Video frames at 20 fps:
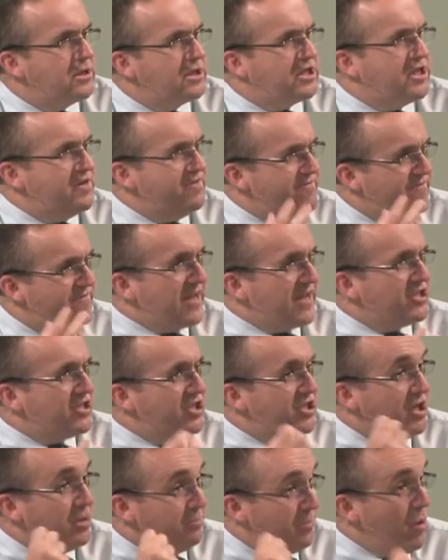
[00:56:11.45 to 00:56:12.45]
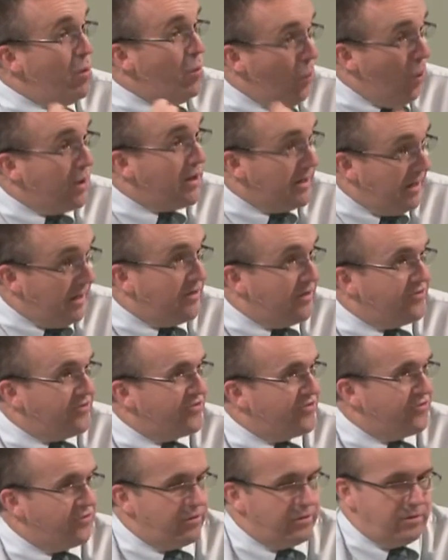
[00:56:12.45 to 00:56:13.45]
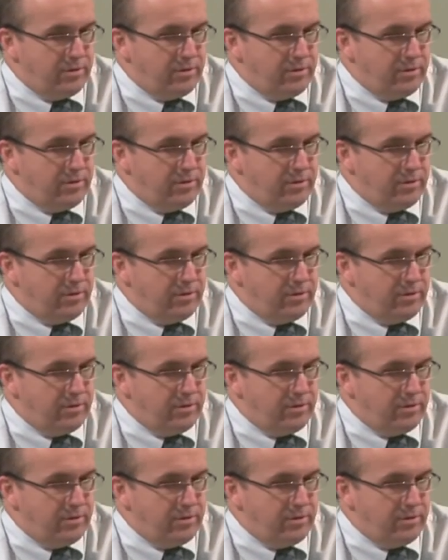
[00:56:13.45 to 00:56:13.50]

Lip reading: conviction about what it is,